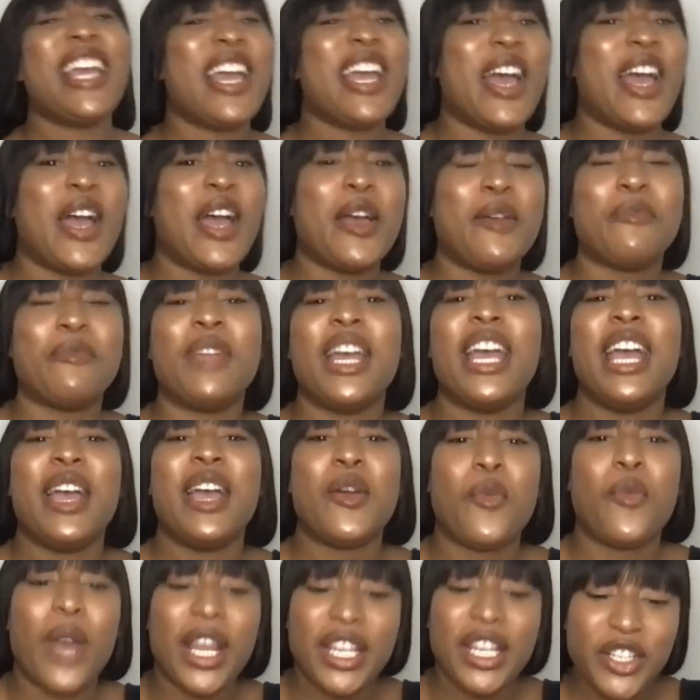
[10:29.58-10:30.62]

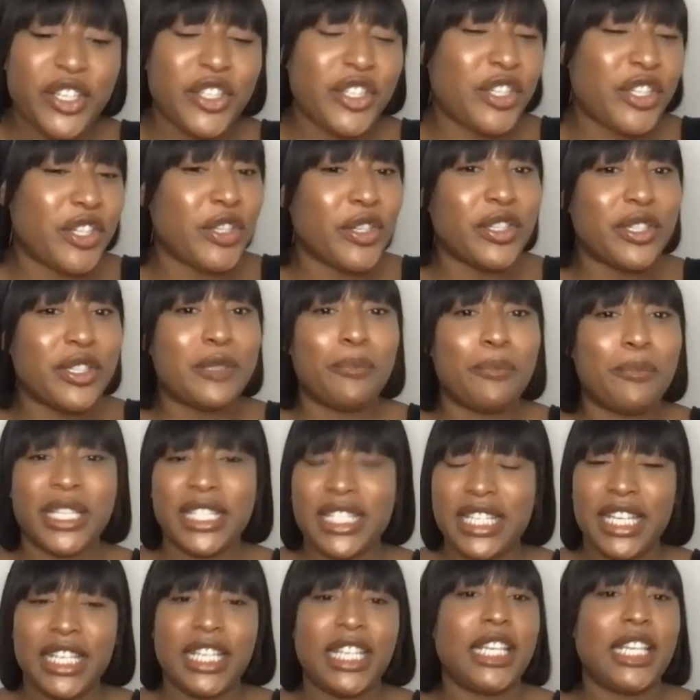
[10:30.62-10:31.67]
when you use
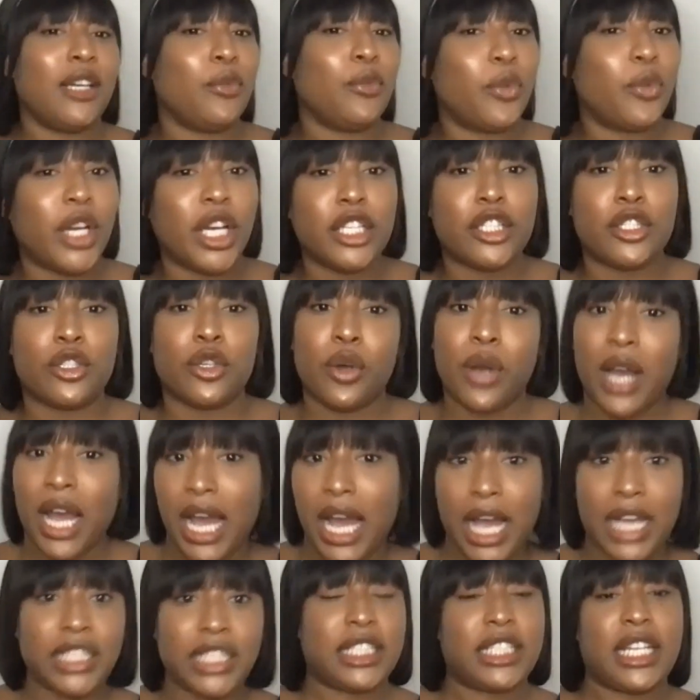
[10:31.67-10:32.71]
particular words or
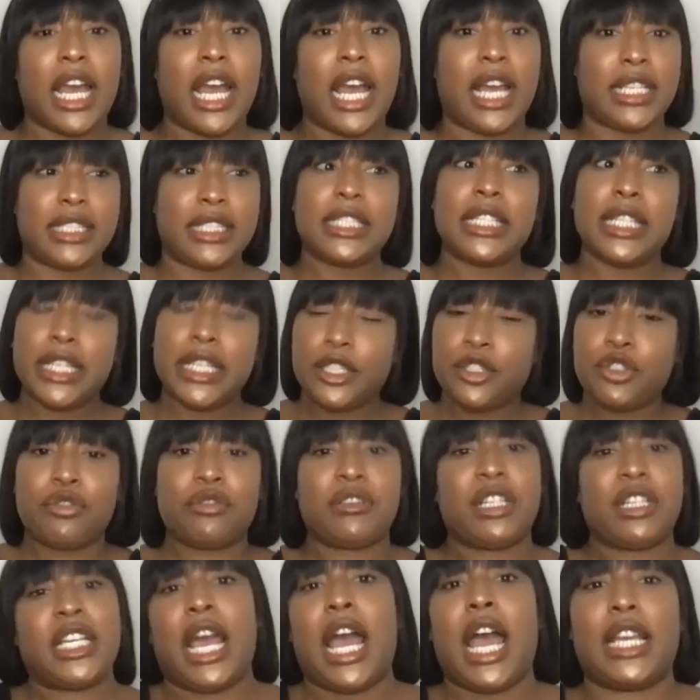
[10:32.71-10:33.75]
hashtags,
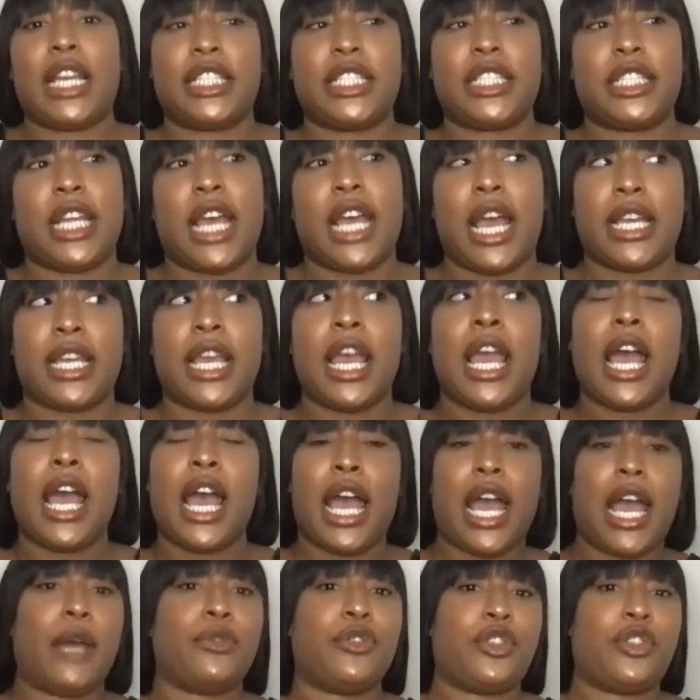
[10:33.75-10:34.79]
literally hashtag
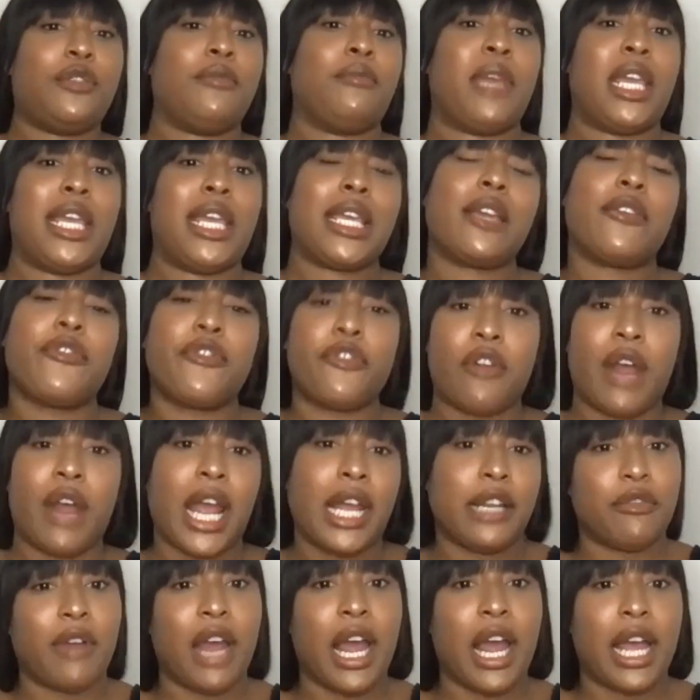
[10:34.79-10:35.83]
how to make
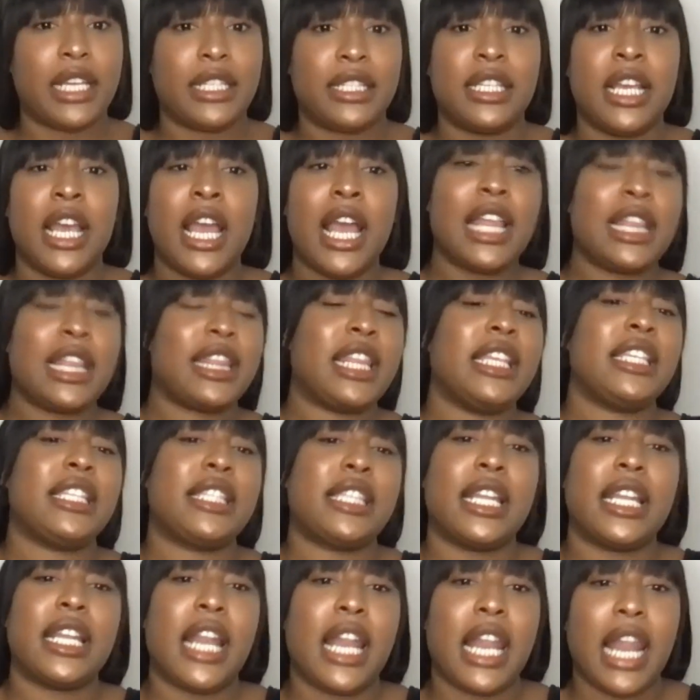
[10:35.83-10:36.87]
fried rice, this
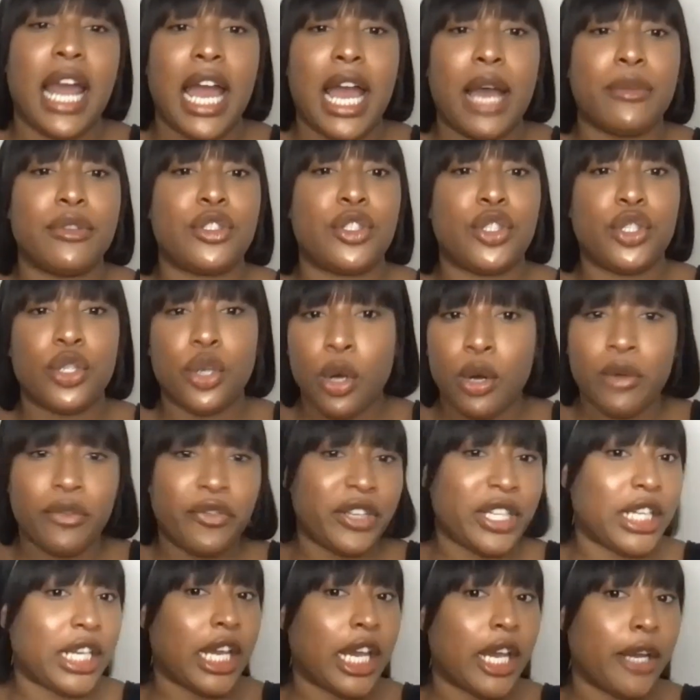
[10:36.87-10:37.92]
then allows your
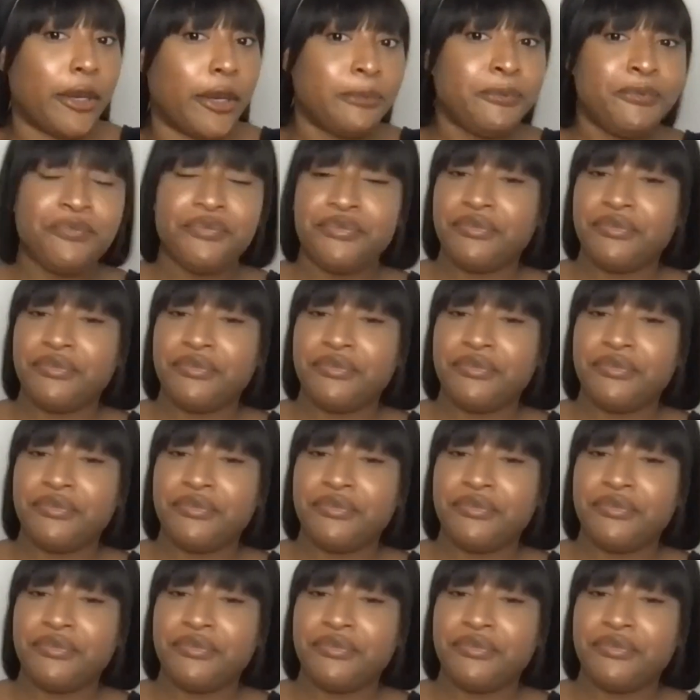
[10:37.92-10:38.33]
video